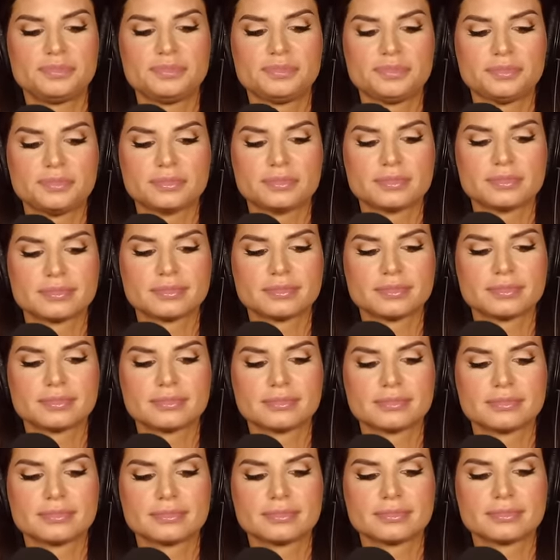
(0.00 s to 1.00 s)

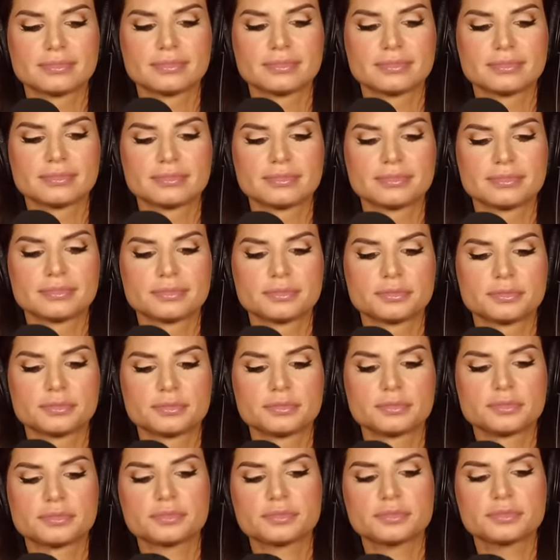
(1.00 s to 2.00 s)

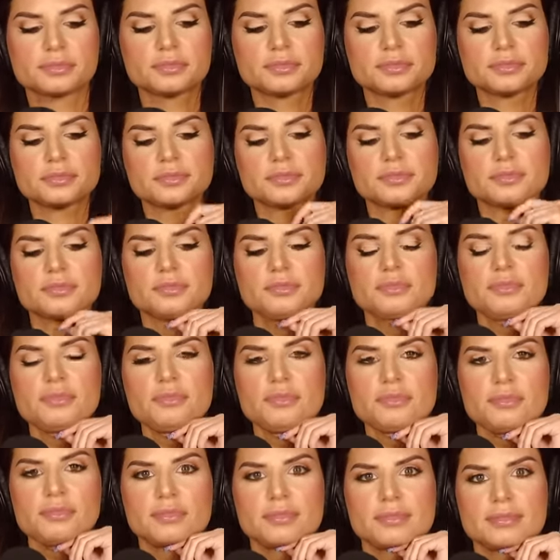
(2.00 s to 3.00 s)

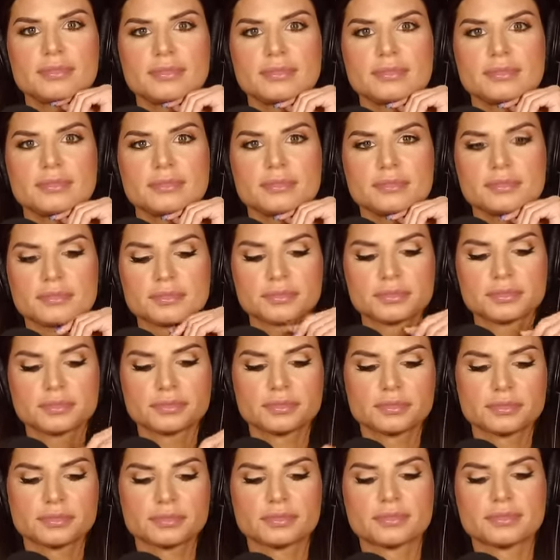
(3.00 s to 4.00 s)

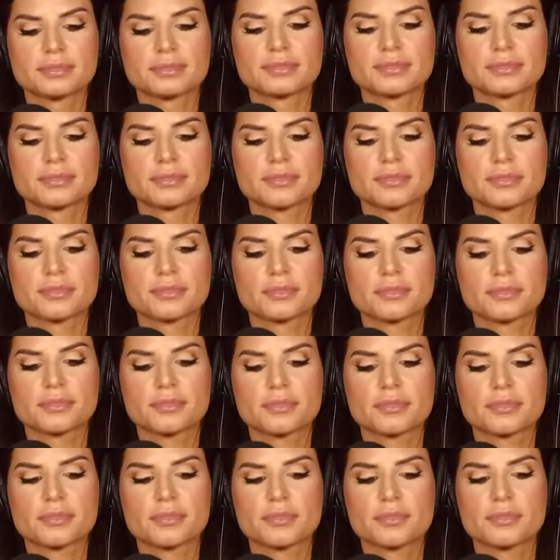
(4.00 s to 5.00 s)

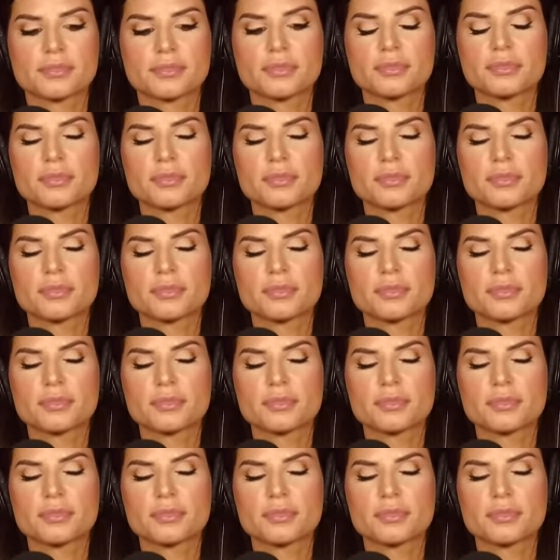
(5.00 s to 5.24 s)
[no speech]